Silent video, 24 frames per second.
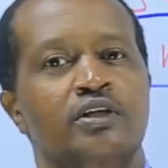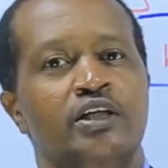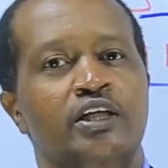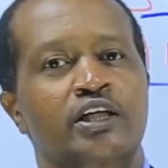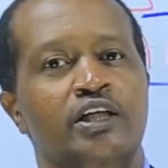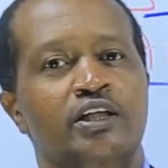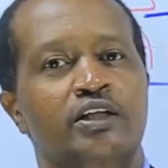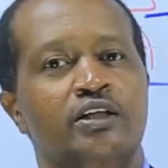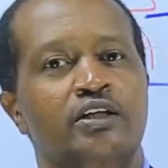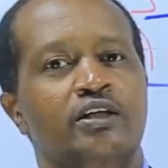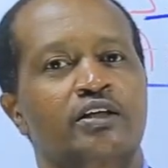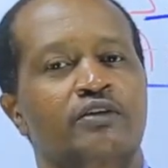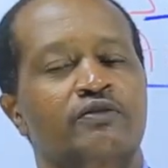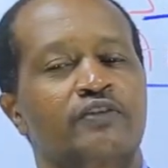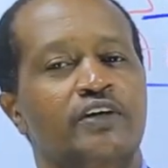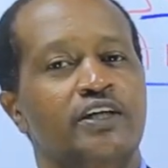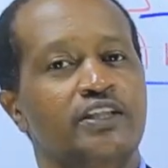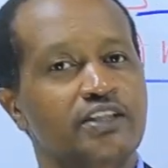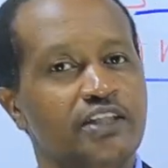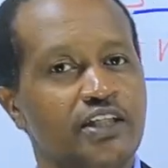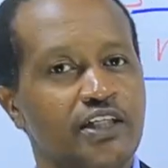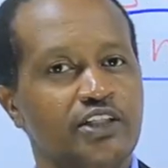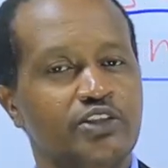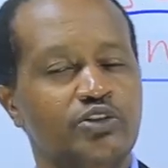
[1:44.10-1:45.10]
In the
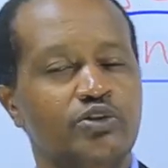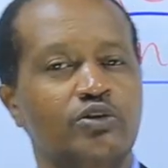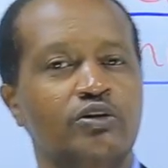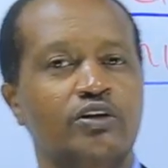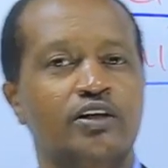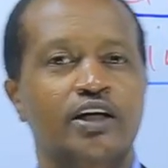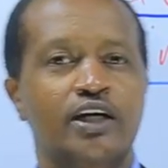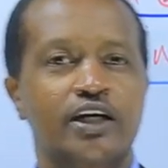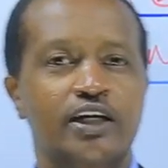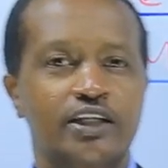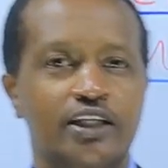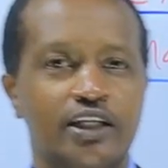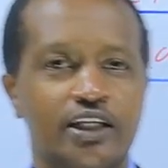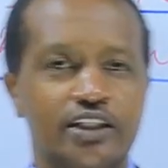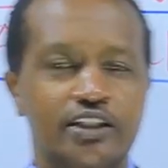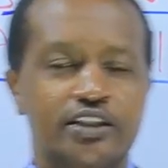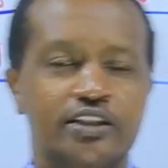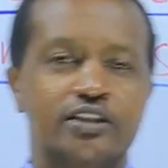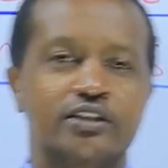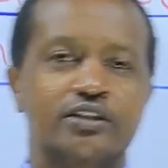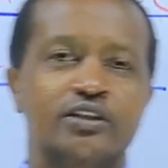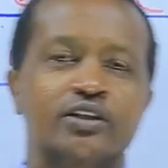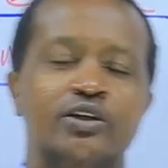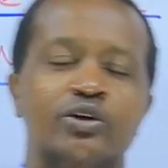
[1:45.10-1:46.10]
first lesson,
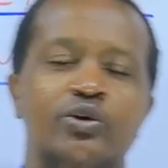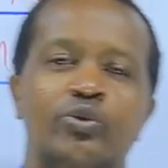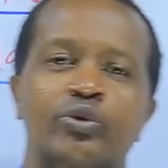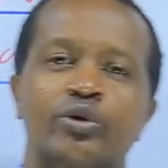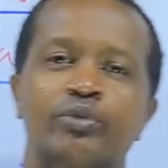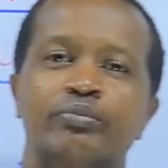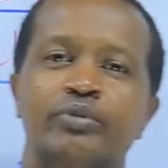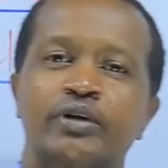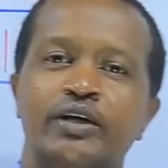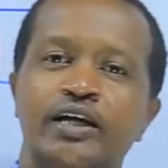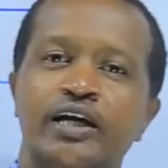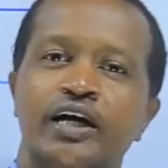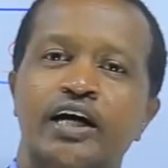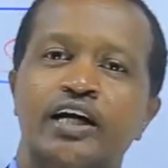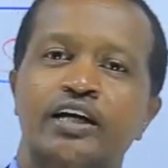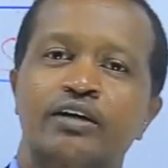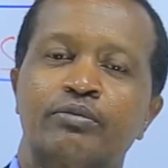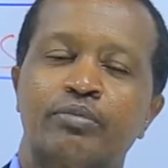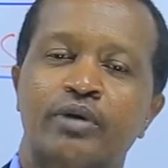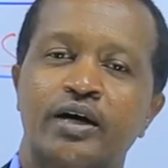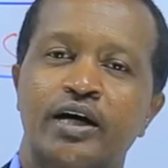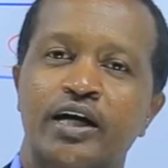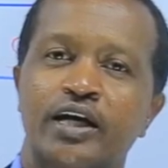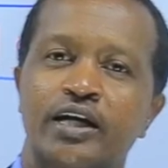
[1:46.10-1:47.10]
learners, we
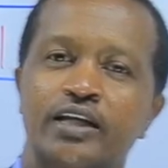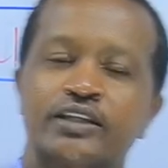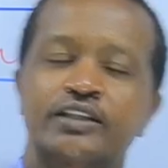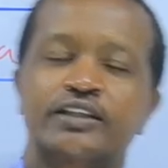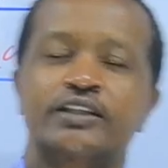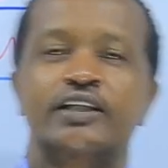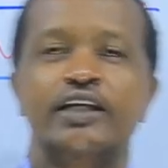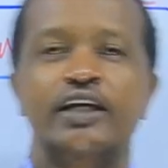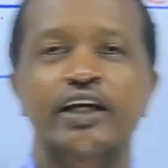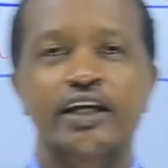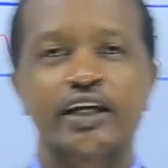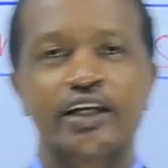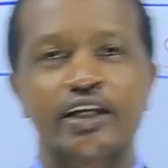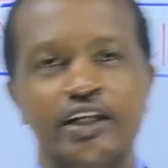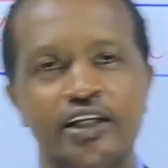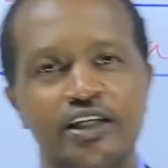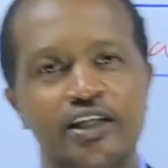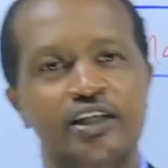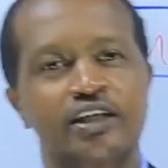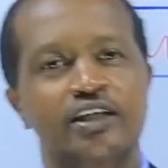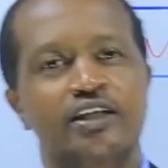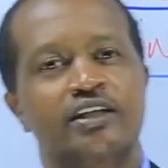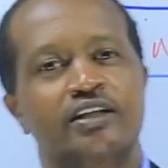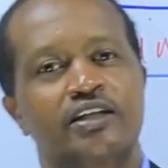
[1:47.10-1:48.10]
began by saying
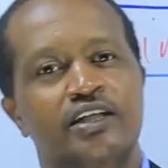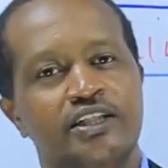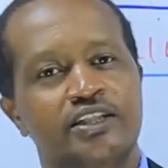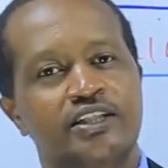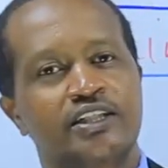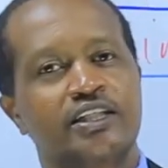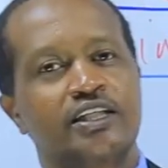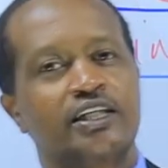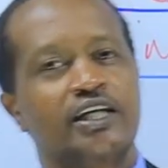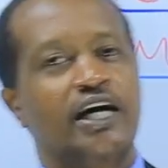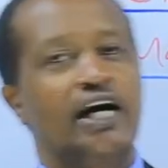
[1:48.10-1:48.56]
that